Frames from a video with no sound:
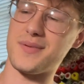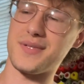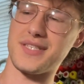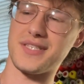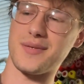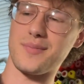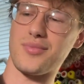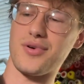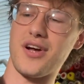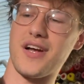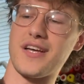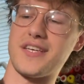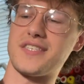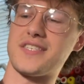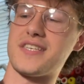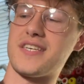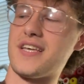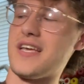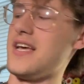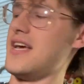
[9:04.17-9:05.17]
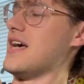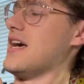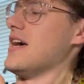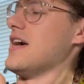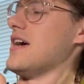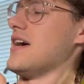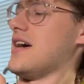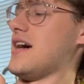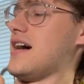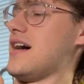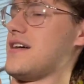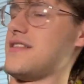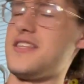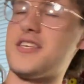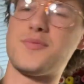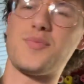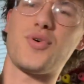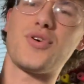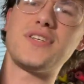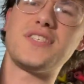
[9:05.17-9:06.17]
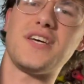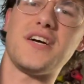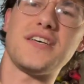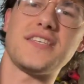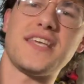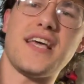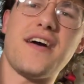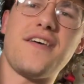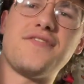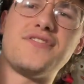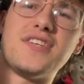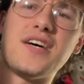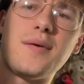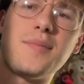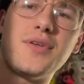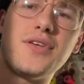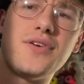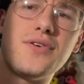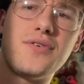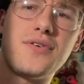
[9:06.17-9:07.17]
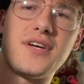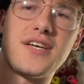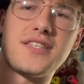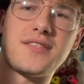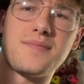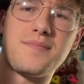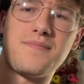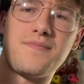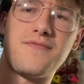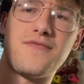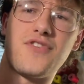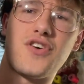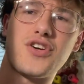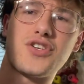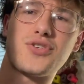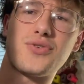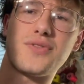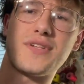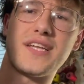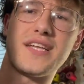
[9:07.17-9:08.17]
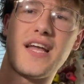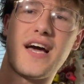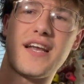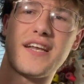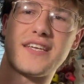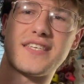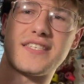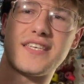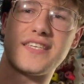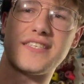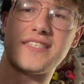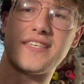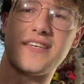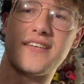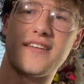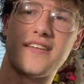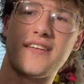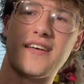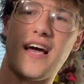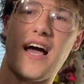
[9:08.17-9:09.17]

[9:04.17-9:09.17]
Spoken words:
surprised. This board does have W. It's virtually non-existent.